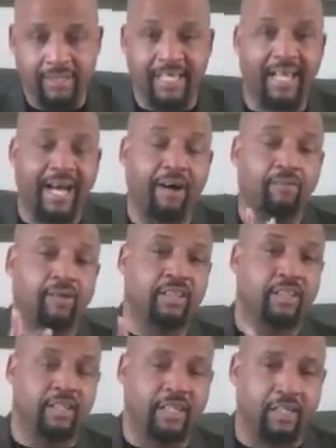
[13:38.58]
that I would
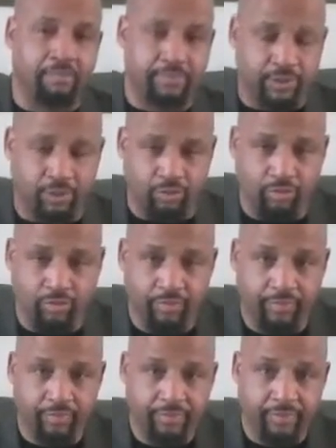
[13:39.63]
look up to
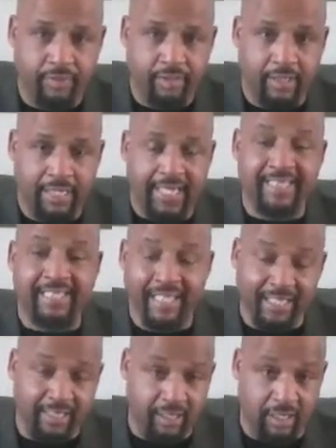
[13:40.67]
and
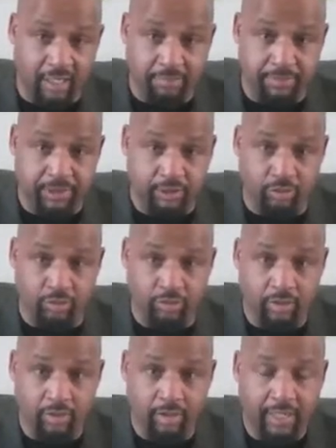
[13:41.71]
did look up to.
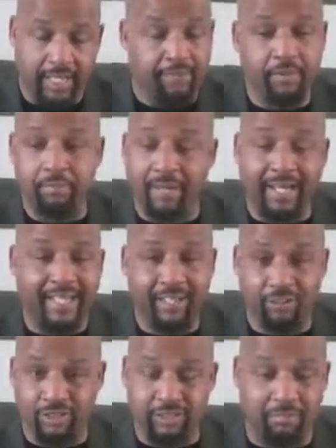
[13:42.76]
Everybody
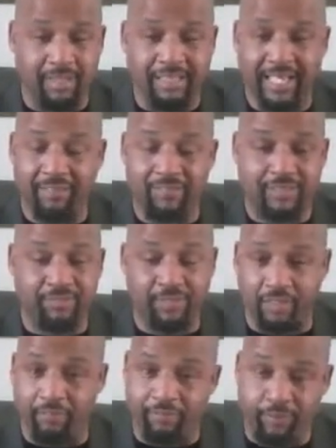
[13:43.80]
else in my life was
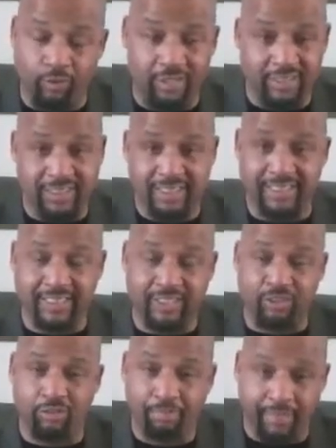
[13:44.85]
full of foolishness and
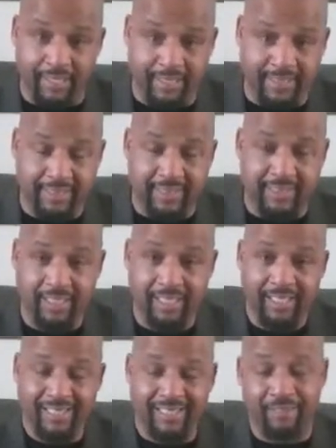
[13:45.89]
stupidity,
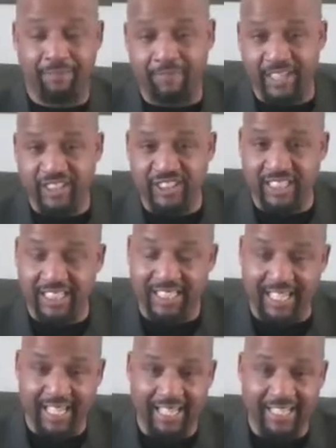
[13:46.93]
division and
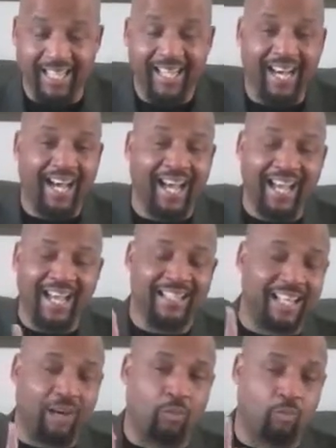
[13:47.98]
hate. I had
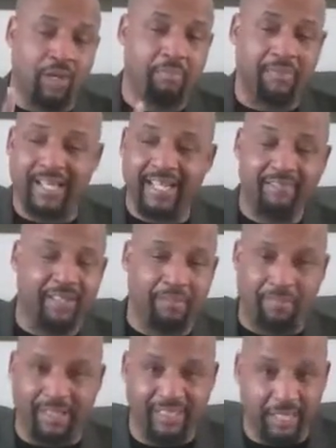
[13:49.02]
not one man, even in
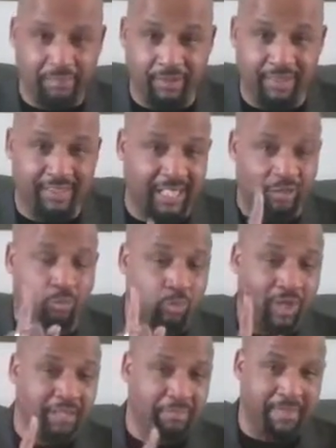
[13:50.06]
my neighborhood, not
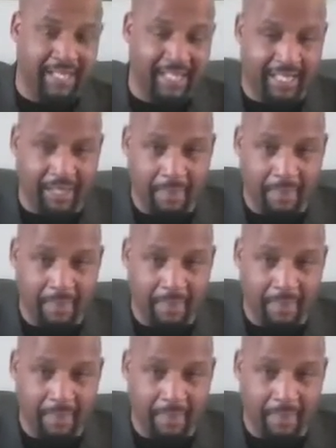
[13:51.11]
one man